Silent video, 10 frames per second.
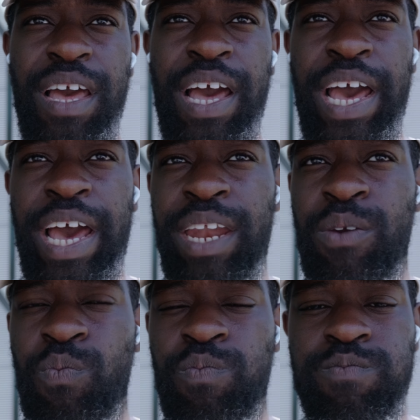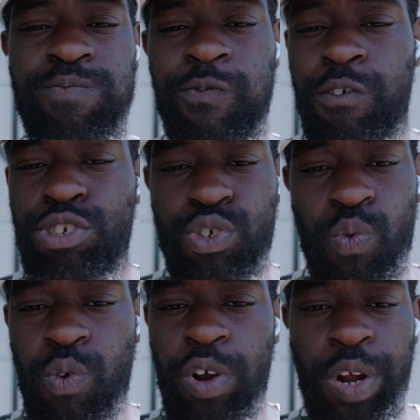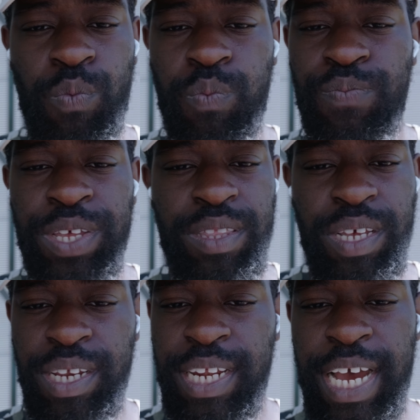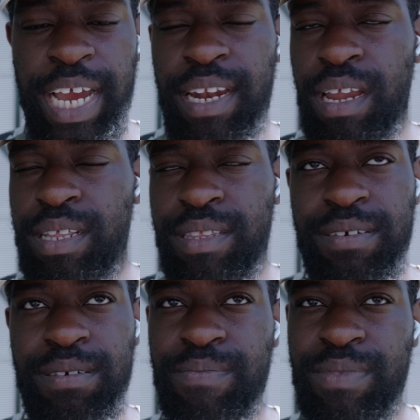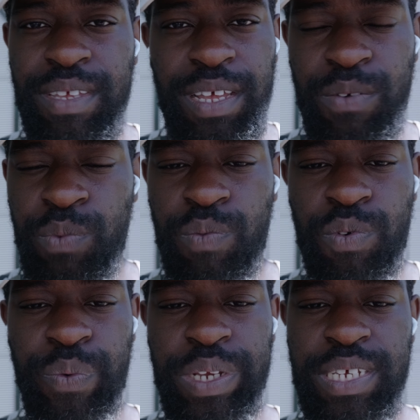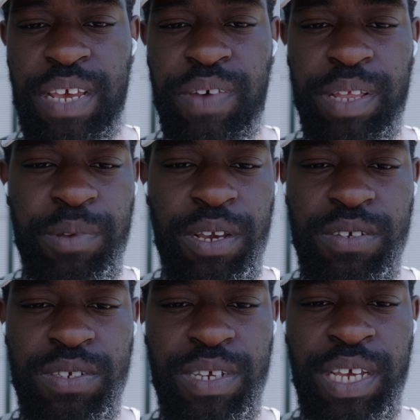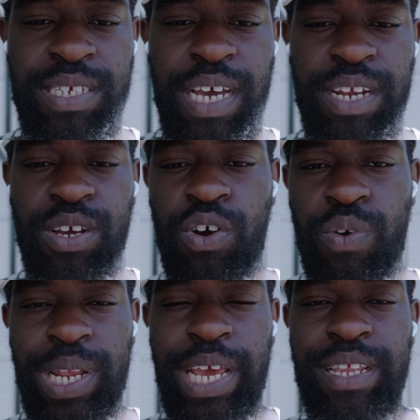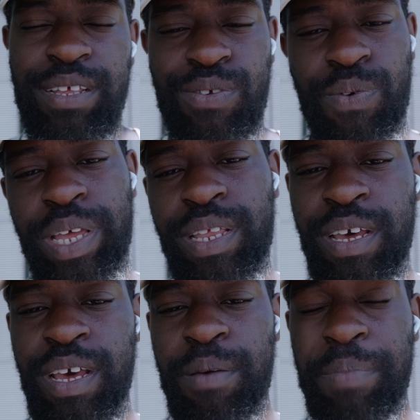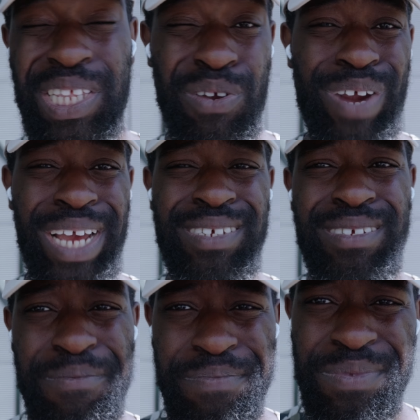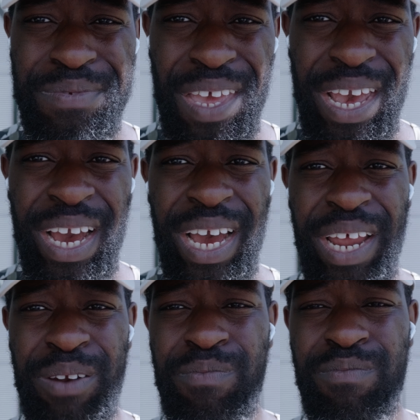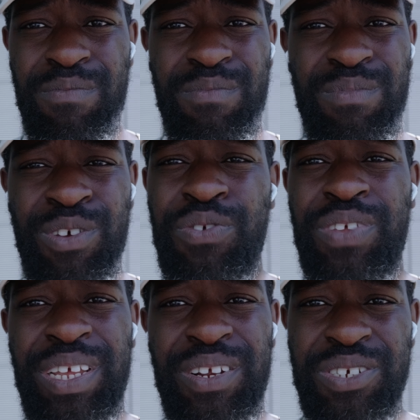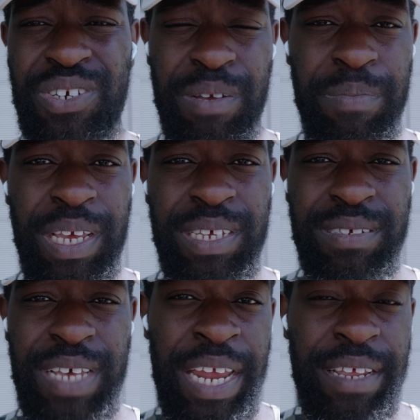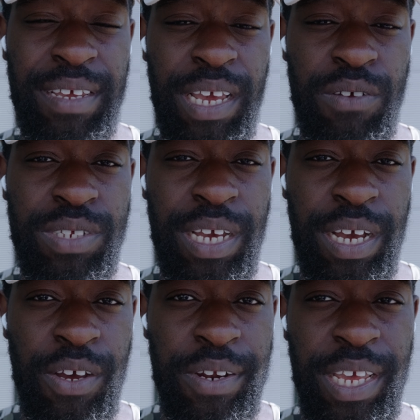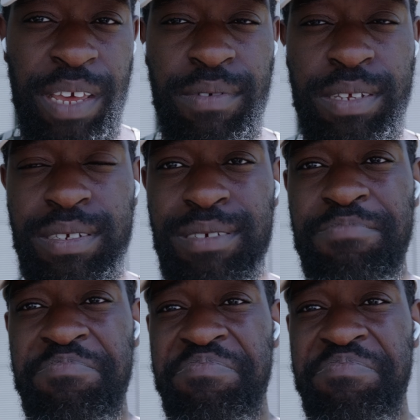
and for sure the 39 LUT we will receive it because it's kind of correlated to it. But the rest, and do you think there's gonna be anything else they are gonna give us?